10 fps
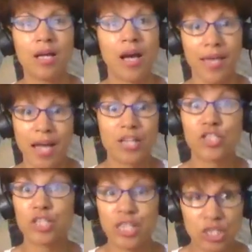I
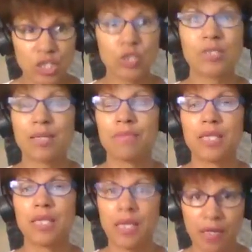actually do
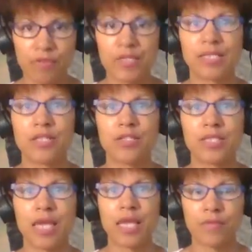something every single
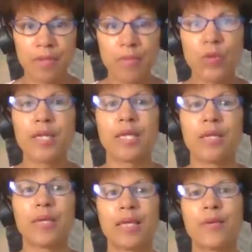day. Every morning
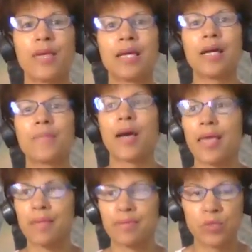when I wake up, I
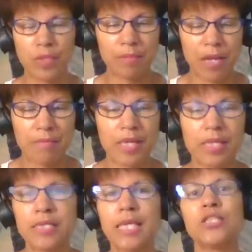am doing my
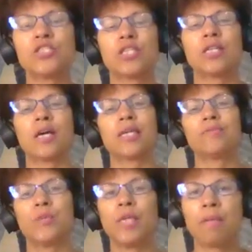meditation, I am
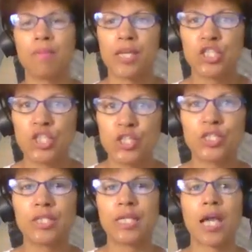doing my
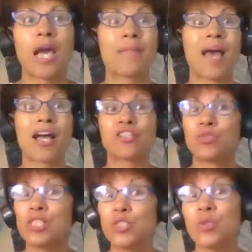journaling, I'm
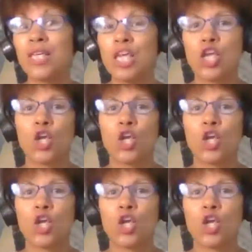actually doing